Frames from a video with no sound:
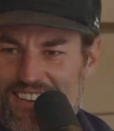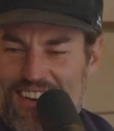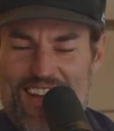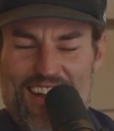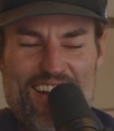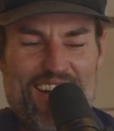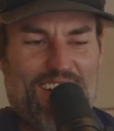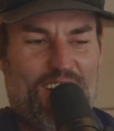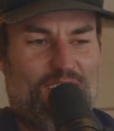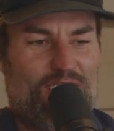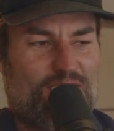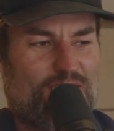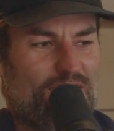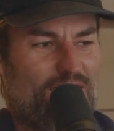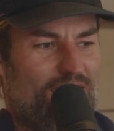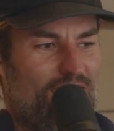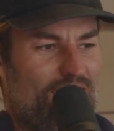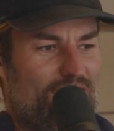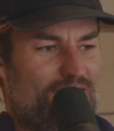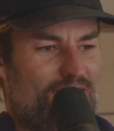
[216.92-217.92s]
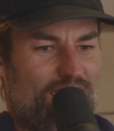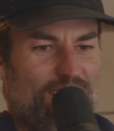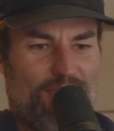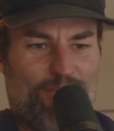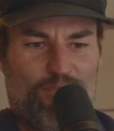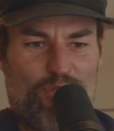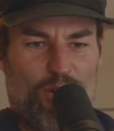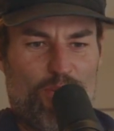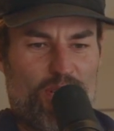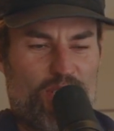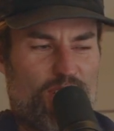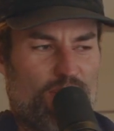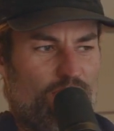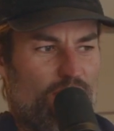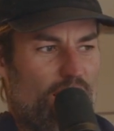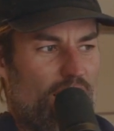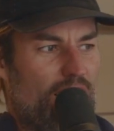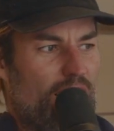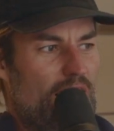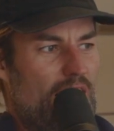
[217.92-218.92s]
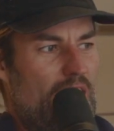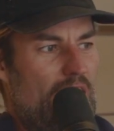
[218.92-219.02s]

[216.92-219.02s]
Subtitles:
No, I actually get asked that pretty much every day.